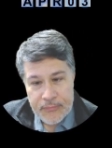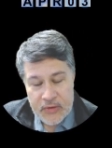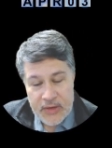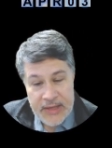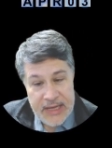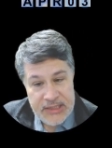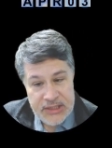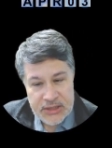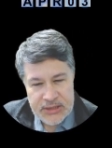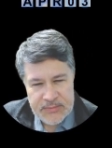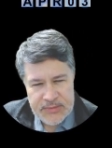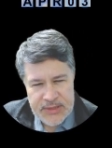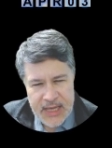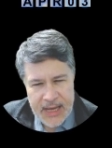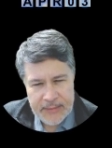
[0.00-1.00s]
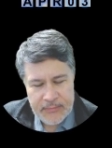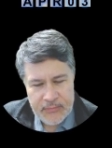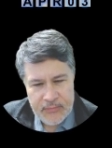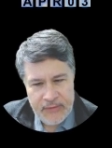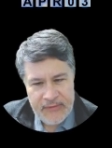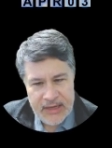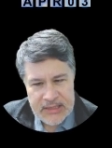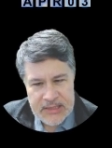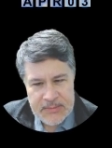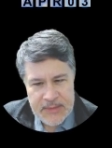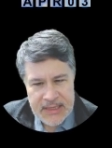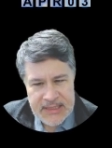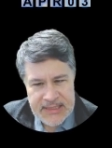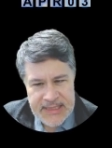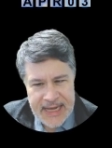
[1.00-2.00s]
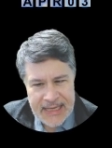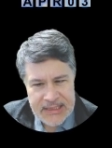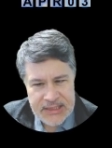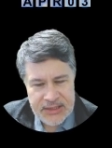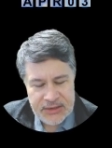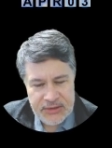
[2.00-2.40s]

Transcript: that took some time. We've got some nice stats there.